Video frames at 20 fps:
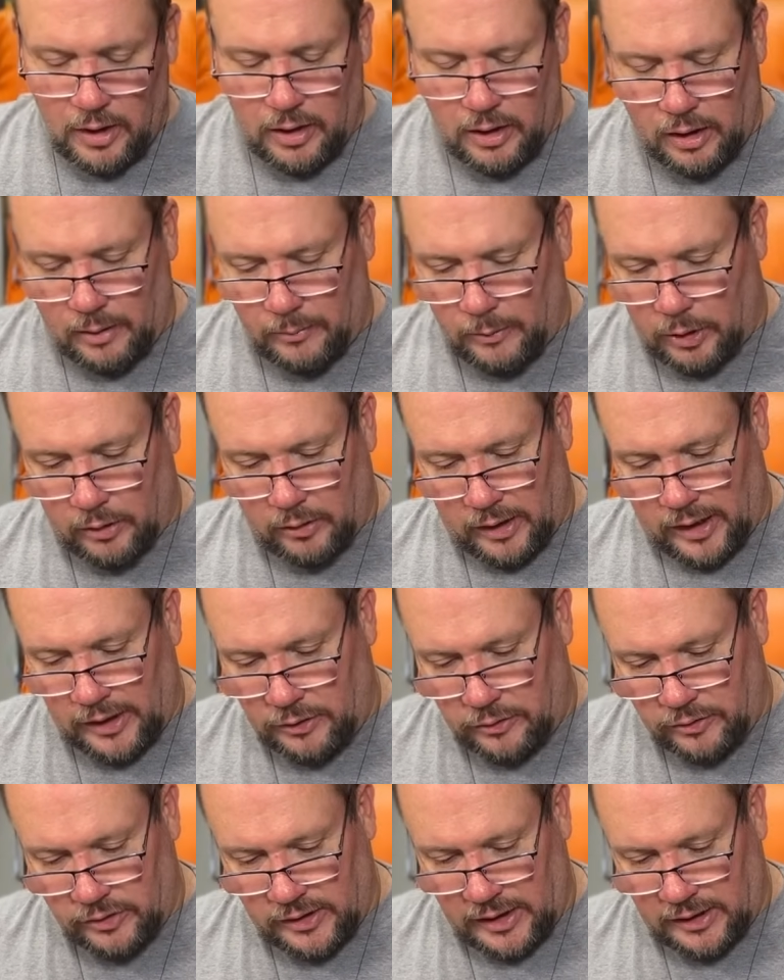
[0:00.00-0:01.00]
or I
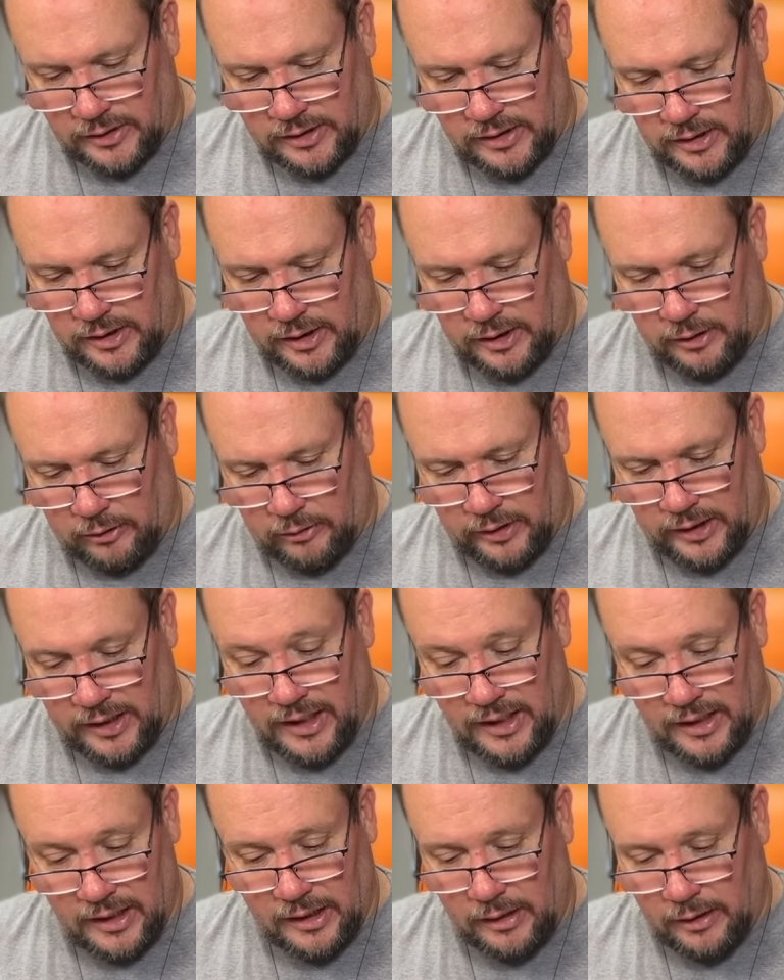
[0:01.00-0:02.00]
use that CDL
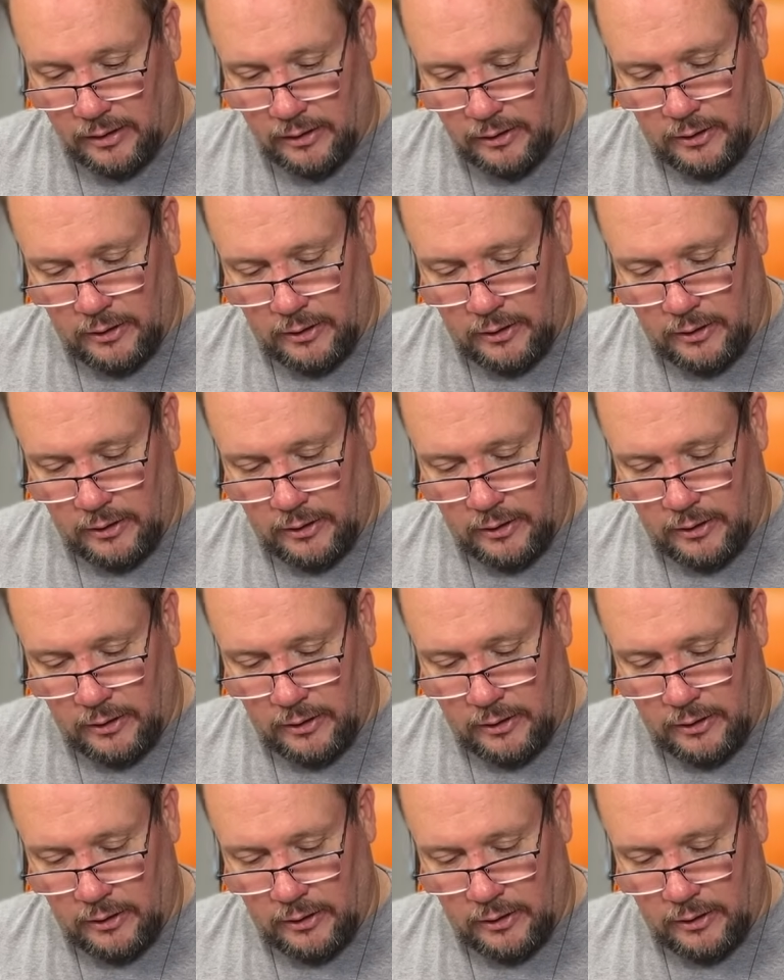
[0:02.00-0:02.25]
hin